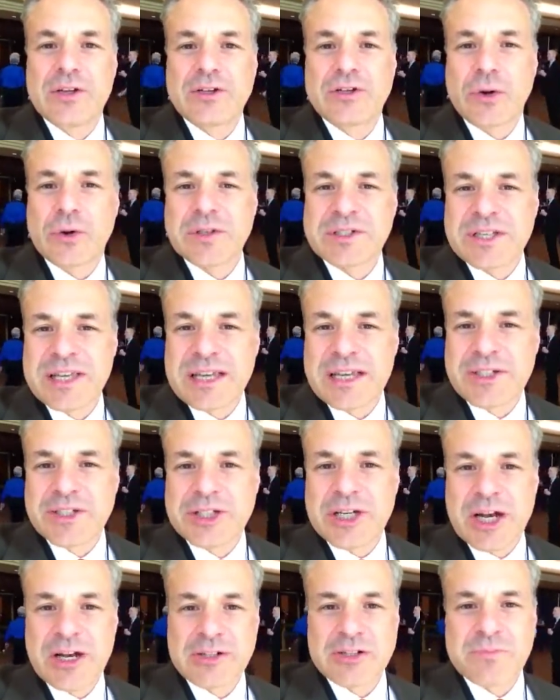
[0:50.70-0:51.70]
tortilla
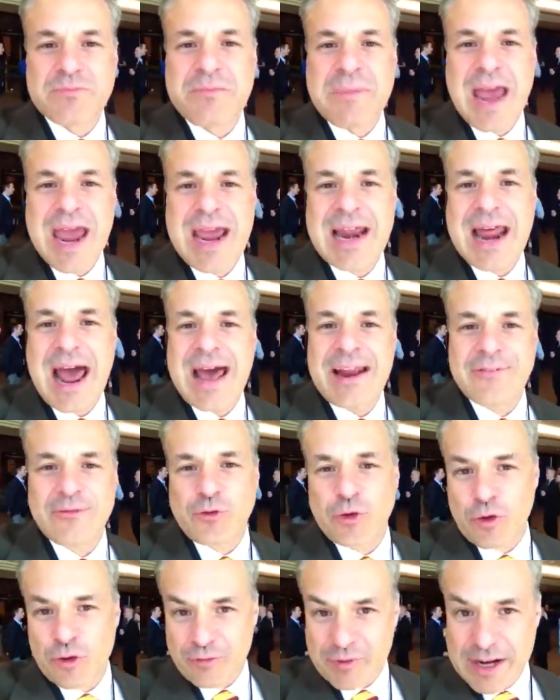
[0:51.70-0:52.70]
shells made out of
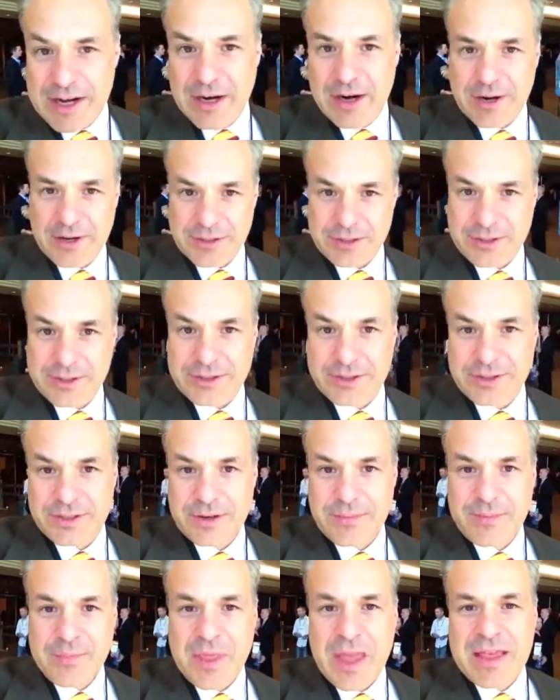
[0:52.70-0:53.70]
Doritos.
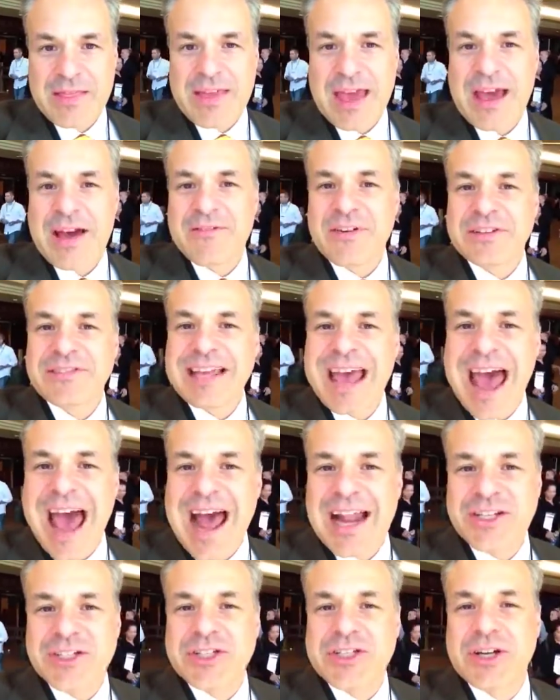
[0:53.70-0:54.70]
They have
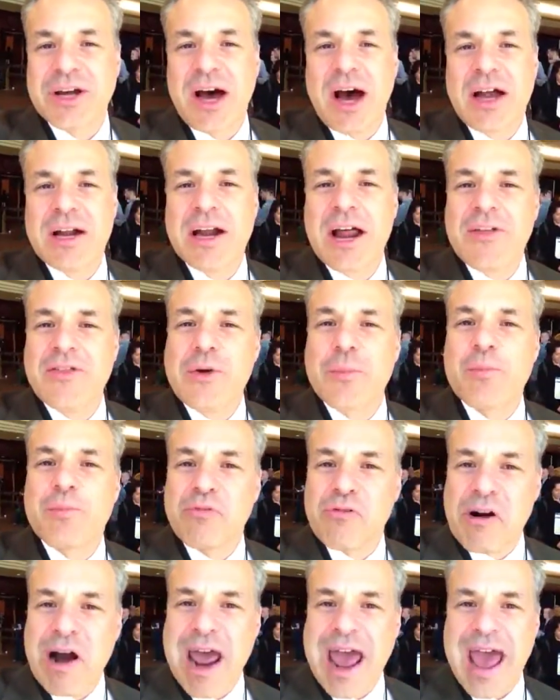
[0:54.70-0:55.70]
attached another
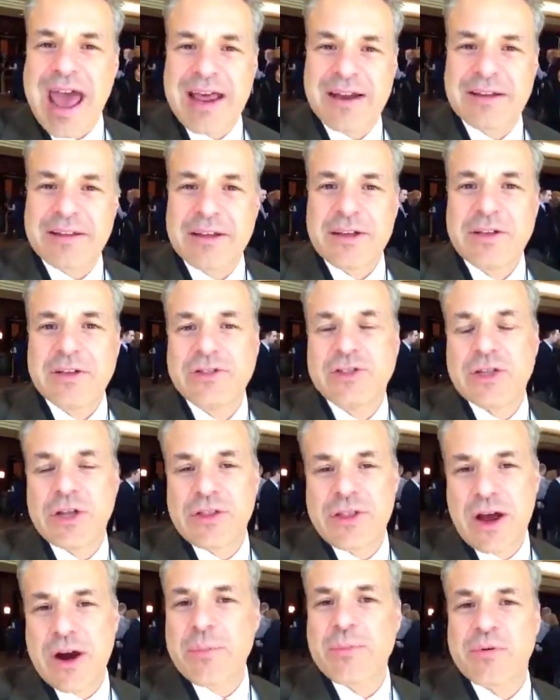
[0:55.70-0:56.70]
brand
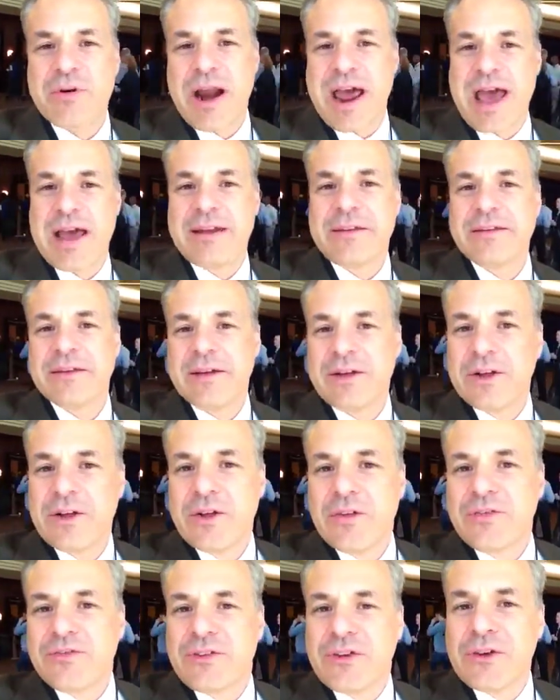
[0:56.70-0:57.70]
to their brand
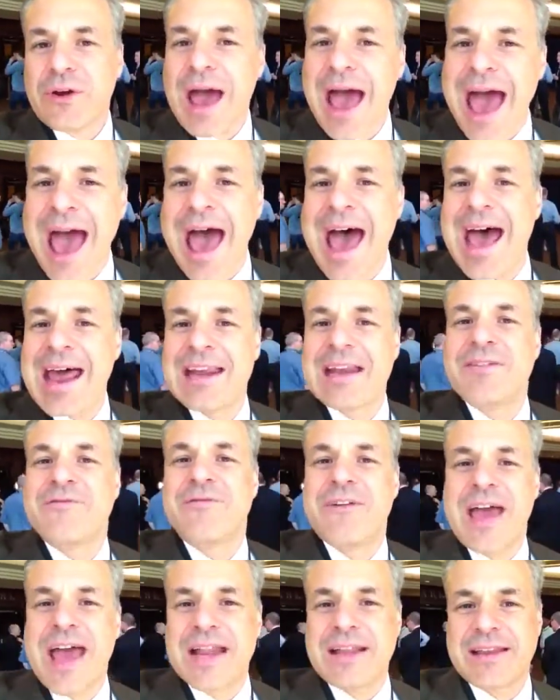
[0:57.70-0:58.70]
to add
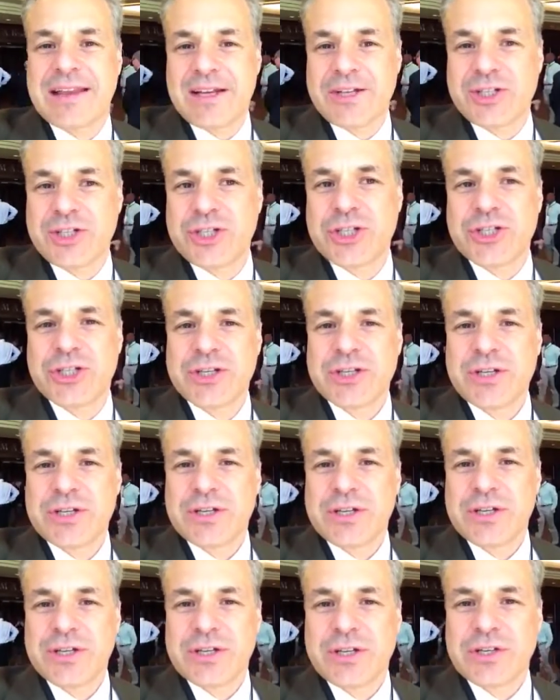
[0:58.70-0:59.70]
advantage
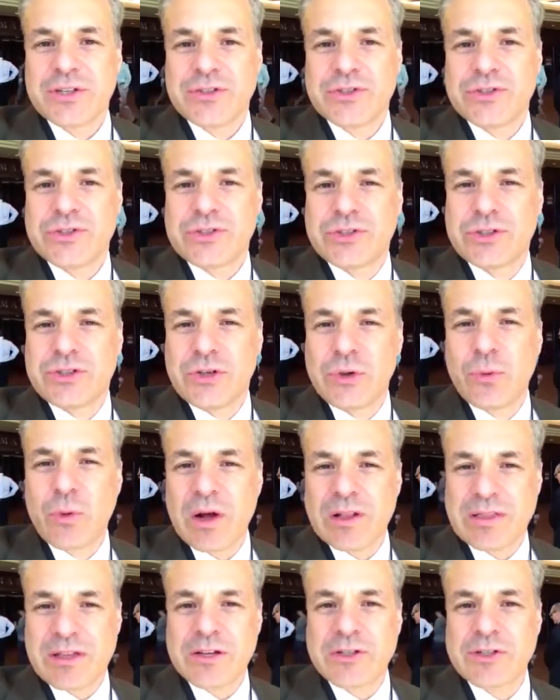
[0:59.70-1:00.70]
to
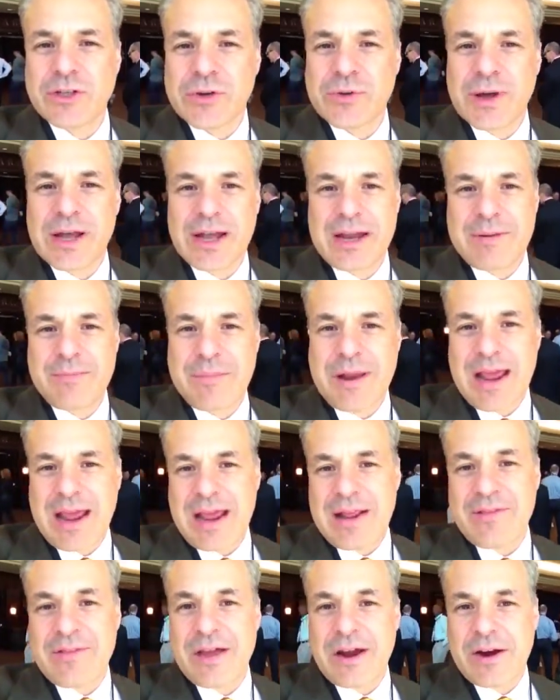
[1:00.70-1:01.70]
what they're doing
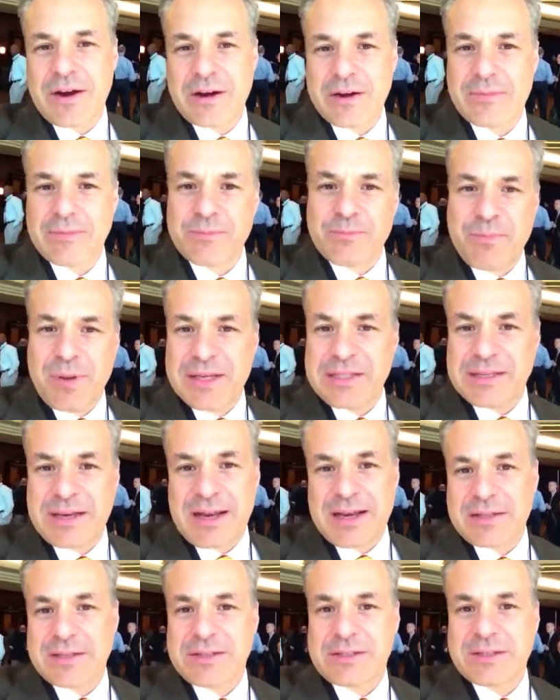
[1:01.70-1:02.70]
in their
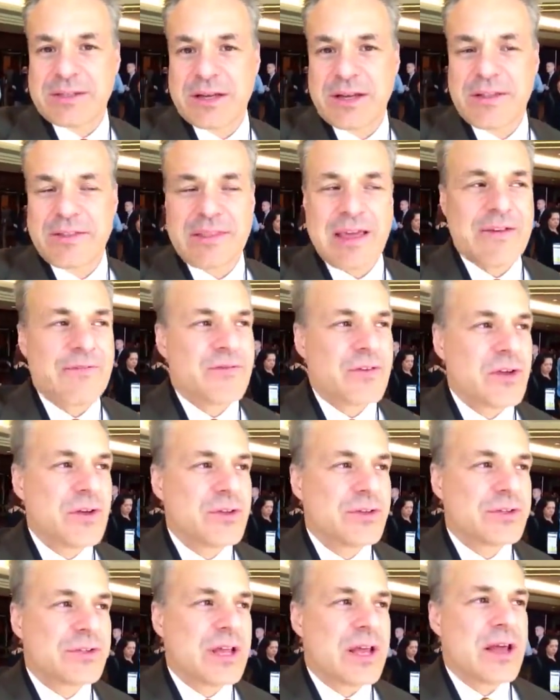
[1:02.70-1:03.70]
business. They've
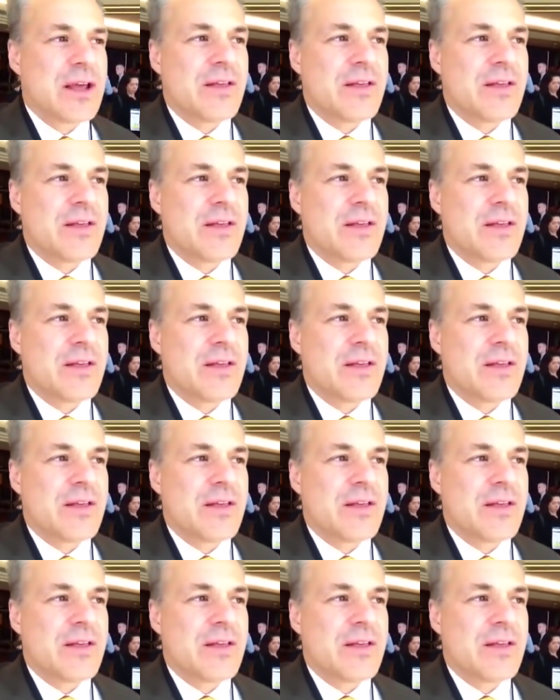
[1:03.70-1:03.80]
used